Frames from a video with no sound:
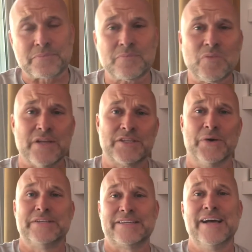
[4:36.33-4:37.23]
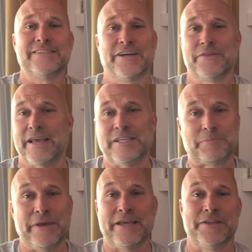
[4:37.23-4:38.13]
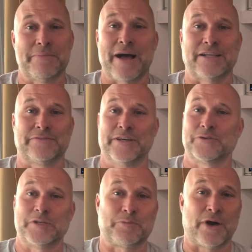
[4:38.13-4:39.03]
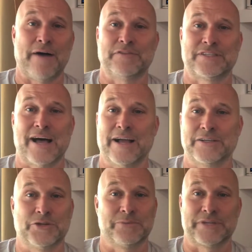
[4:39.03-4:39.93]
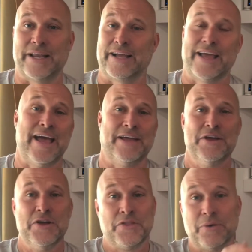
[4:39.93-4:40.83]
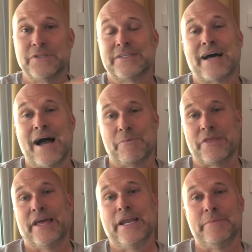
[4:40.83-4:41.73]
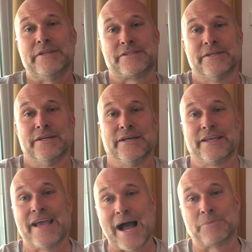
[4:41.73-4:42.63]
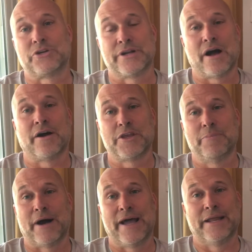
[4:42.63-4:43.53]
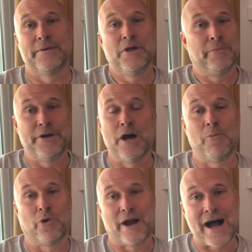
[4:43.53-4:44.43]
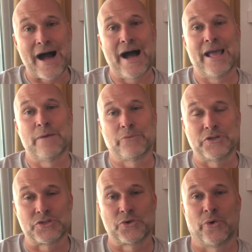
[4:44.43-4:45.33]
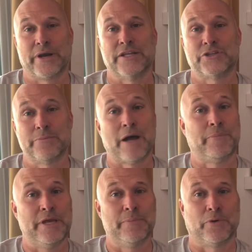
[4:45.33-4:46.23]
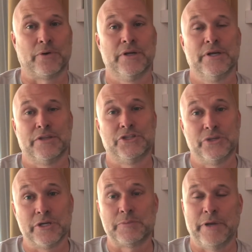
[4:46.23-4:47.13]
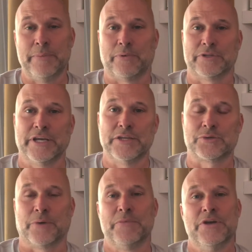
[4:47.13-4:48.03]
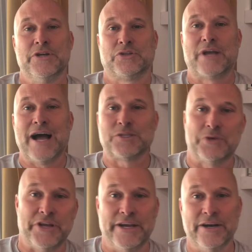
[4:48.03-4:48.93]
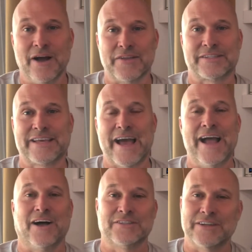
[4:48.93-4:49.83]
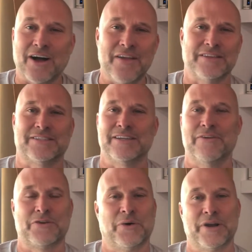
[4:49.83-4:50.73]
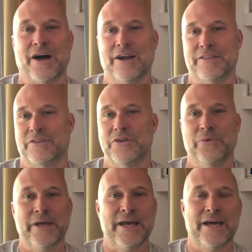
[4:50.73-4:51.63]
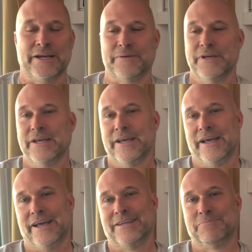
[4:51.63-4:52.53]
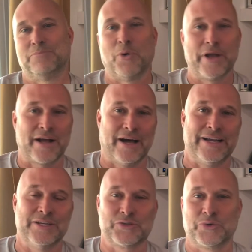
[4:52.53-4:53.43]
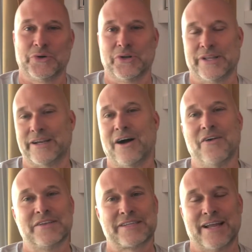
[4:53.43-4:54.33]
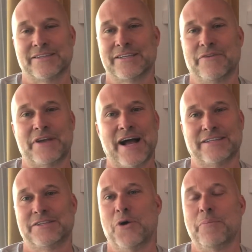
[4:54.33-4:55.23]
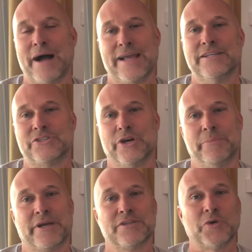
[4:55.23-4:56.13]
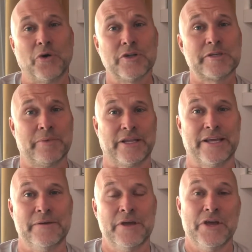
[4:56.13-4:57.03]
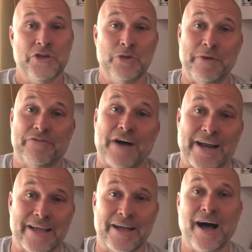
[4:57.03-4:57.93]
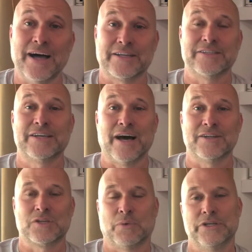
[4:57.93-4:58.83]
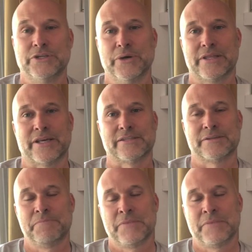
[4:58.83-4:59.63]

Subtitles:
So he says here that he's speaking to the mountains of Israel. He's prophesying to them, saying, like, hey, there was a time when the enemies captured and occupied it, but no more. I am restoring it to my people, the Jewish people, to Israel. So guys, when you hear all this chaos and all this stuff going on at the UN and boycott Israel and all this kind of stuff, guys, don't buy into it, because ultimately you'd be fighting God, because God is the one doing this.